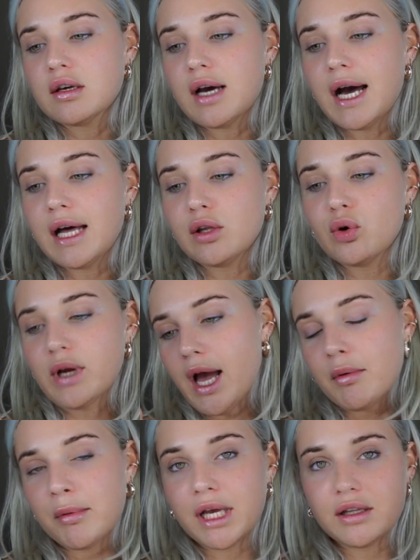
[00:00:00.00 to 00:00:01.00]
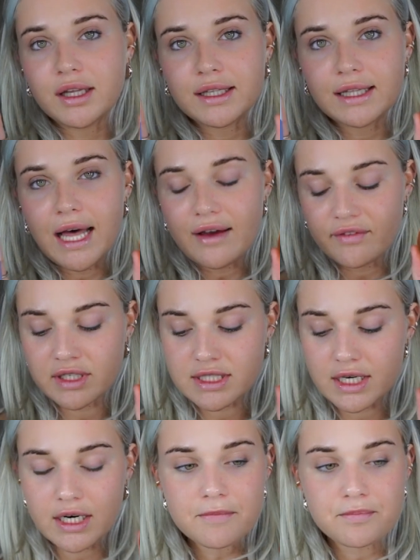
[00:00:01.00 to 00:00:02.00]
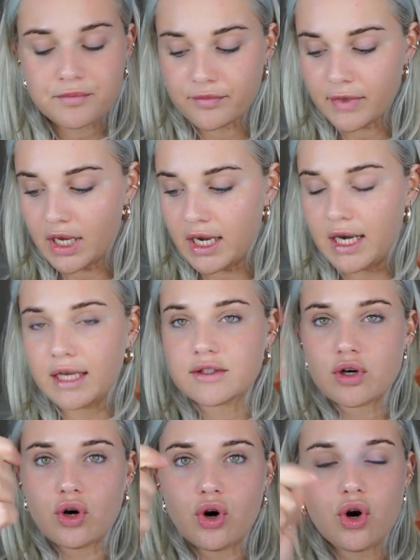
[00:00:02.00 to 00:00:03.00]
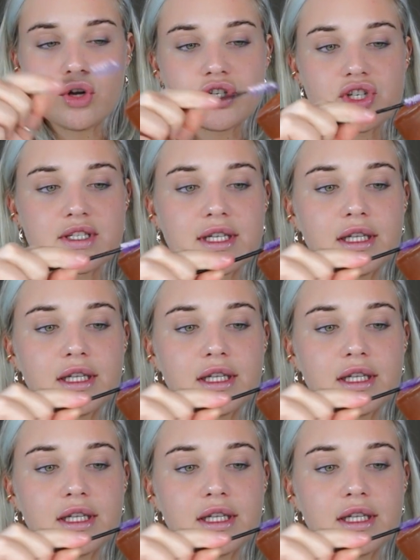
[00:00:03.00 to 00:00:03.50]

Aloe, Chamomile and Lavender, and on just a